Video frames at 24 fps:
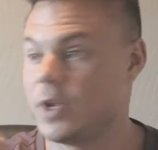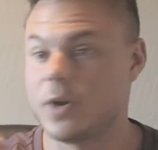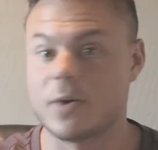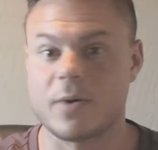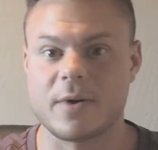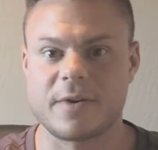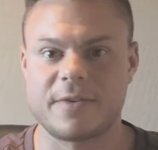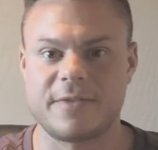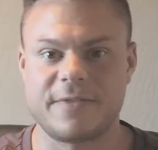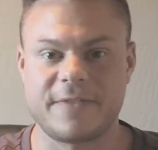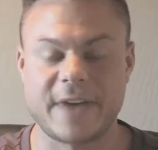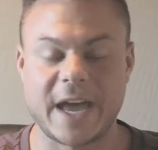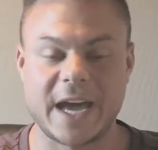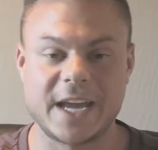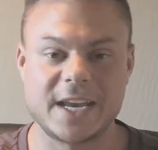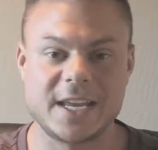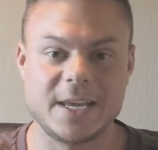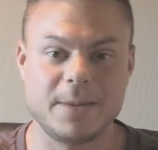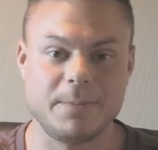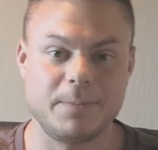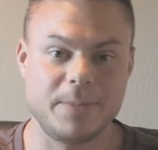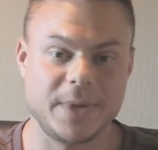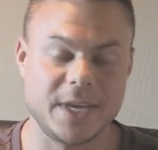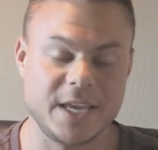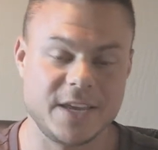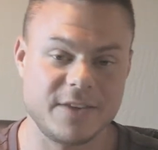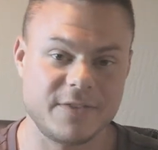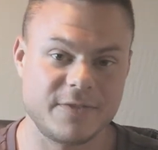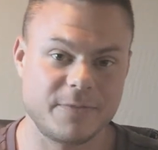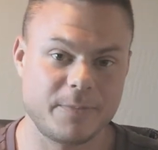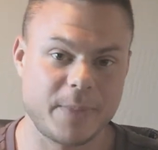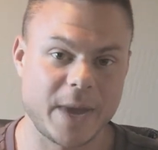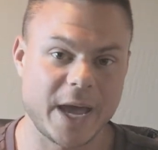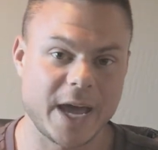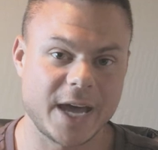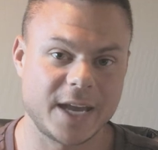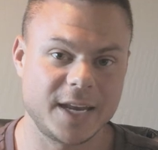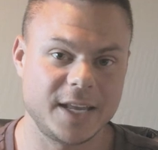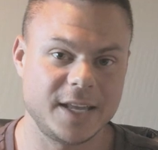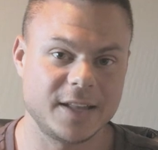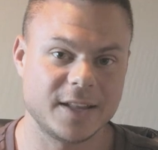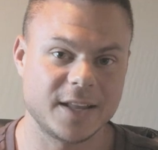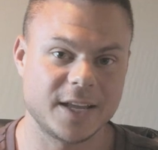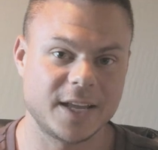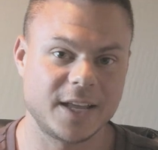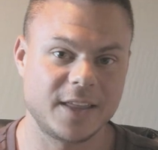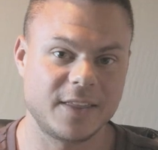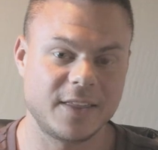fatty beef patty
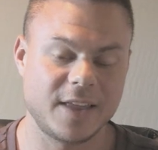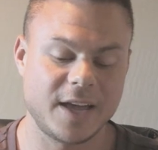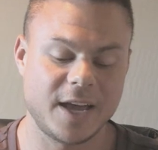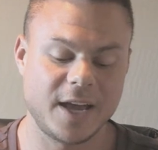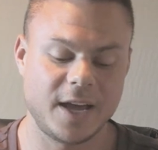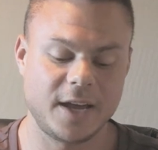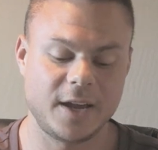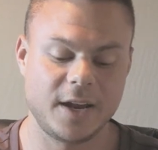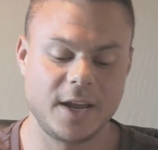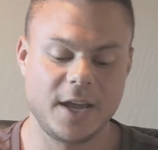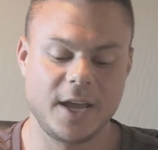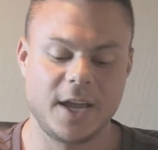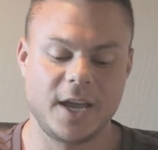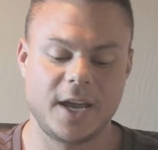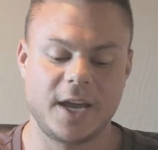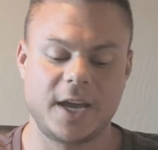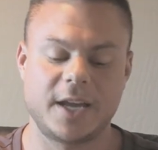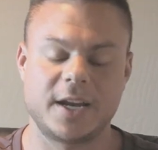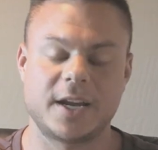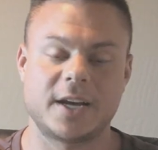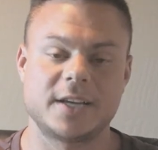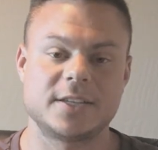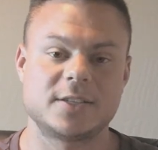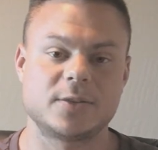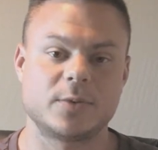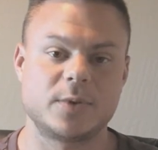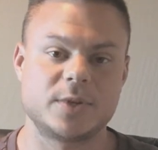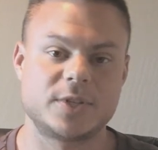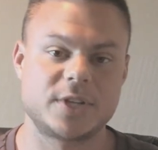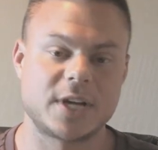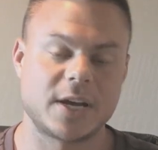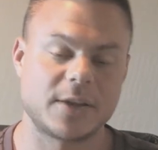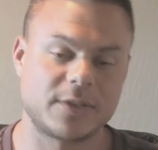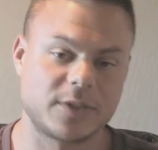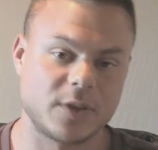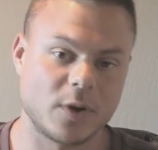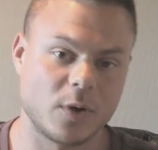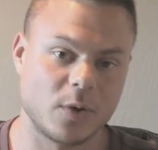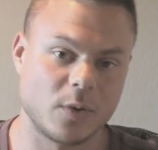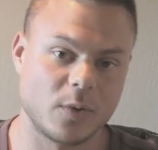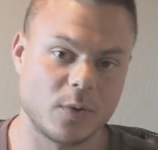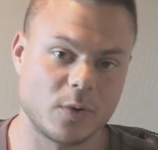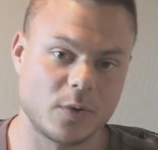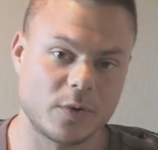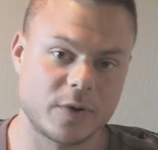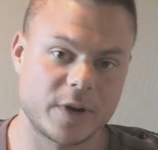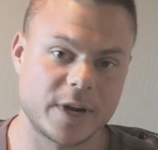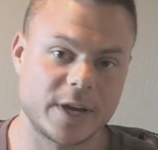like that, and I switch out the
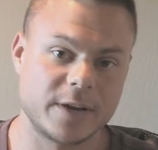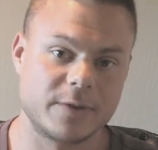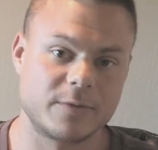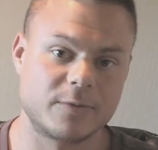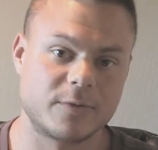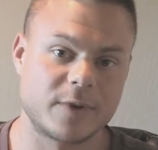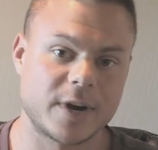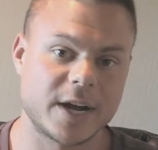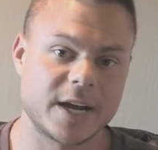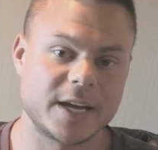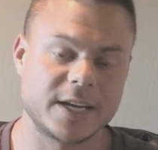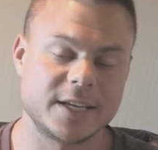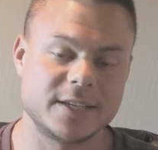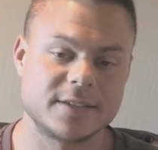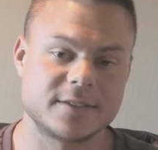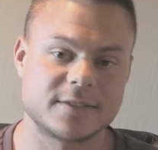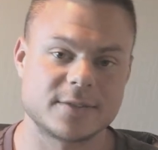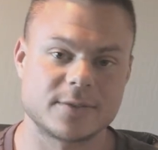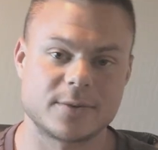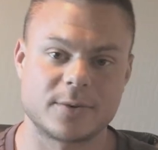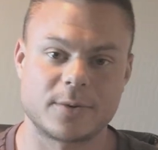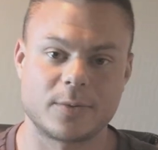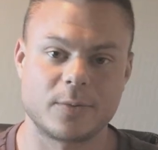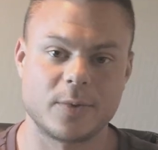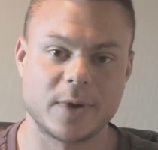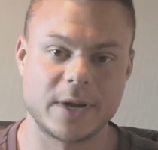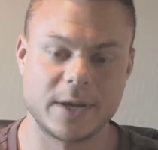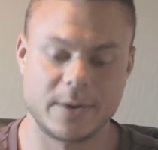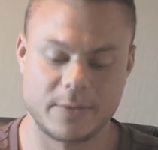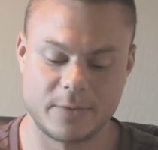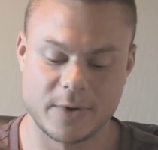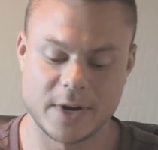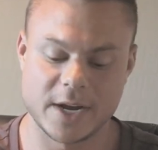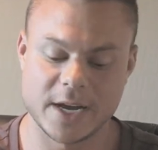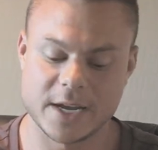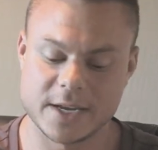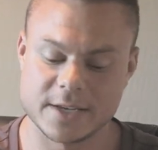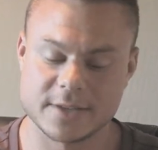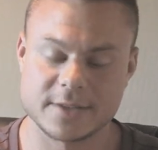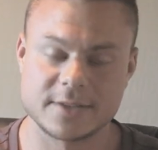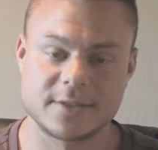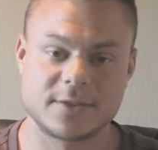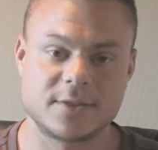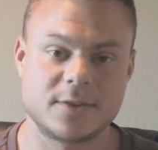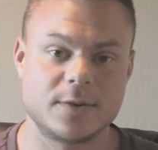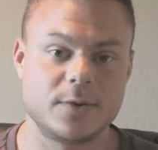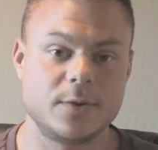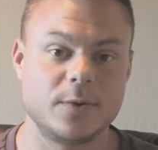whole grain rice or white rice
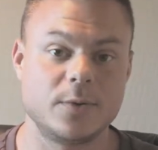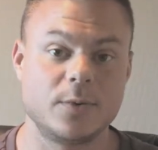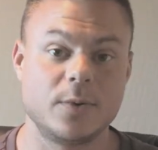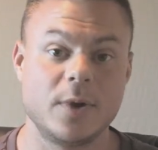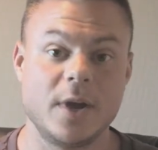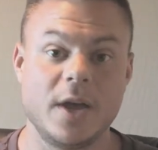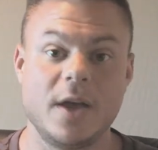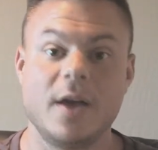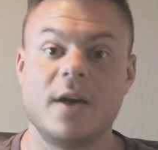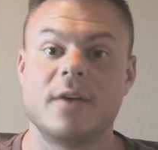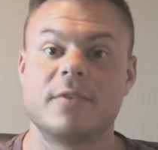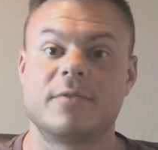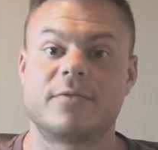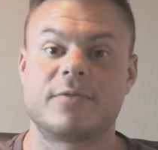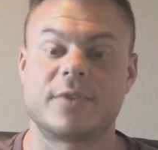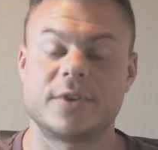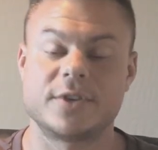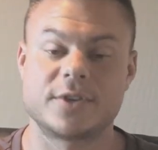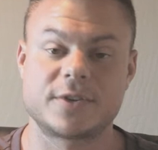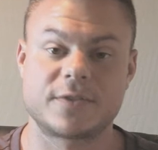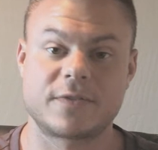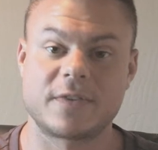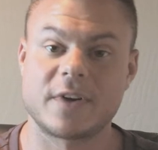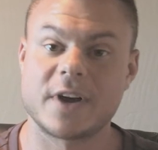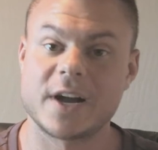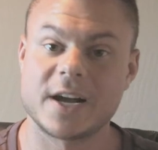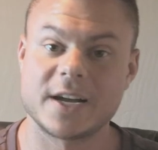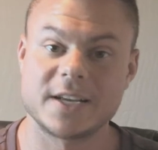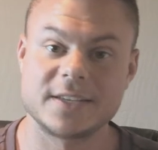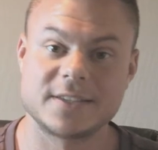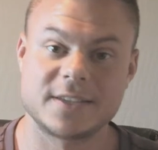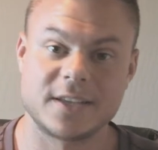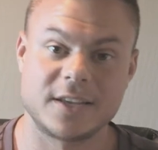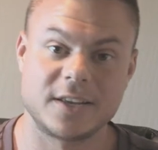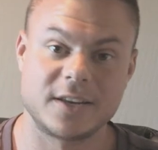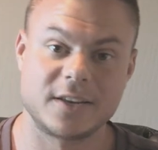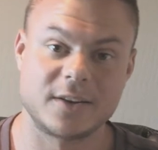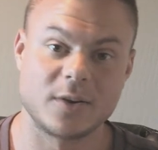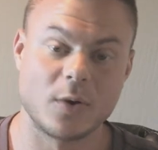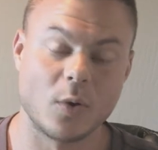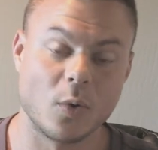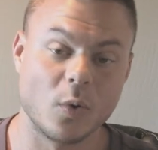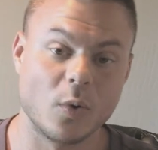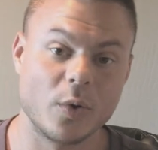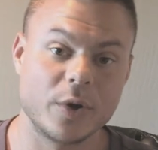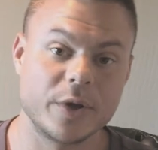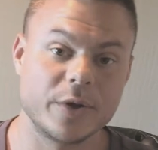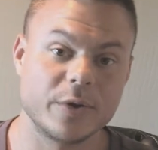to French fries and
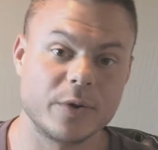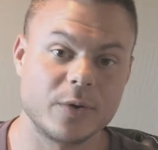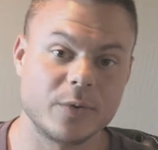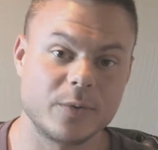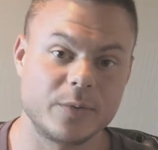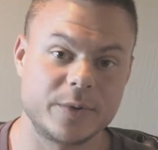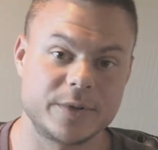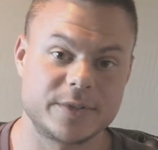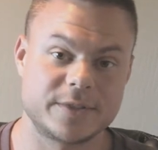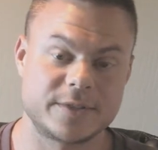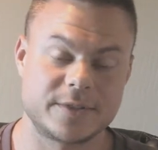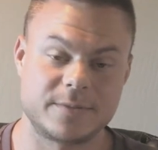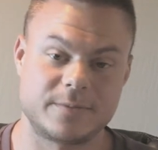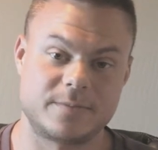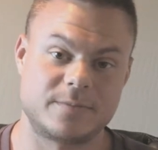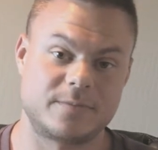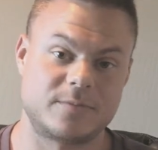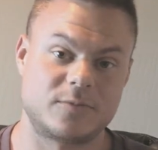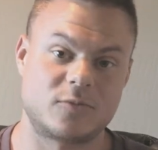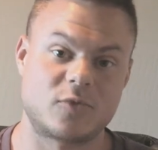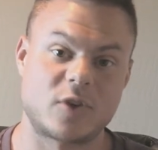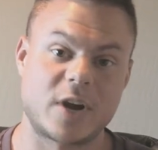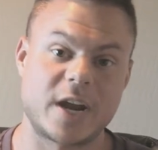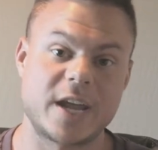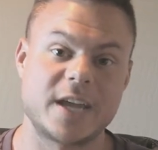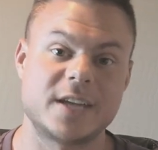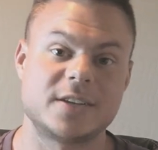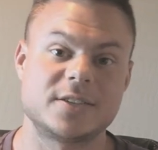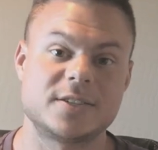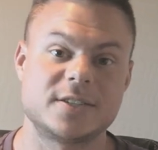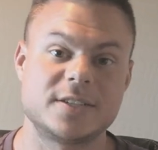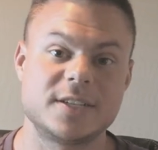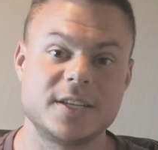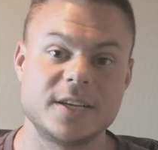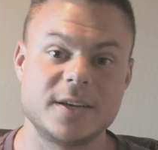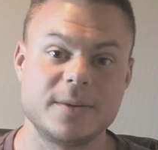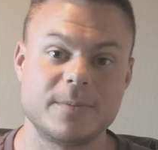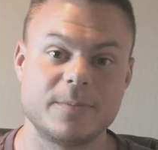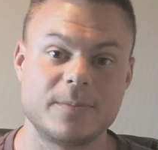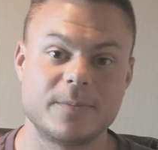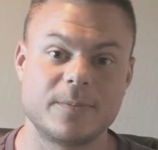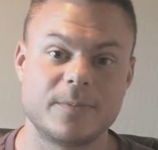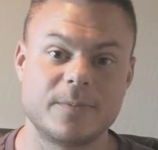oil with some ranch dip,